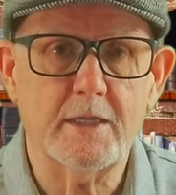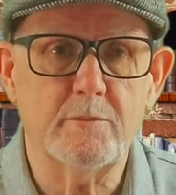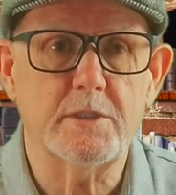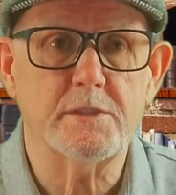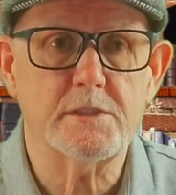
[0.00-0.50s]

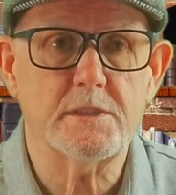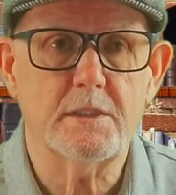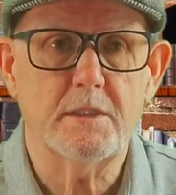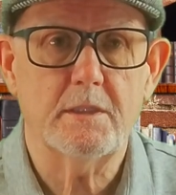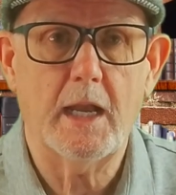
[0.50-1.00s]

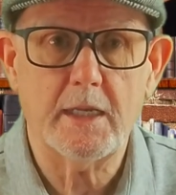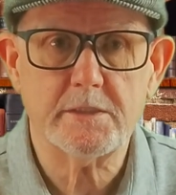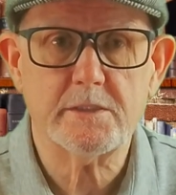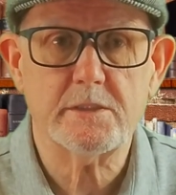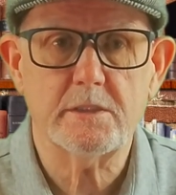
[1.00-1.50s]
fragments,
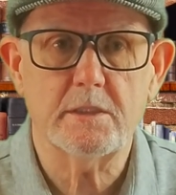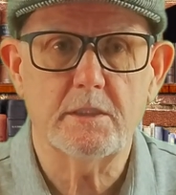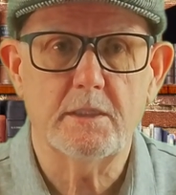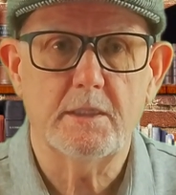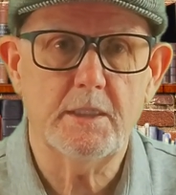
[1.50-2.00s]
us,
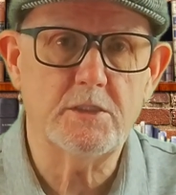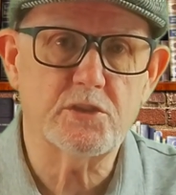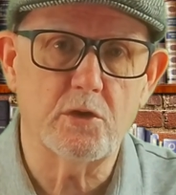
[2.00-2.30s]
each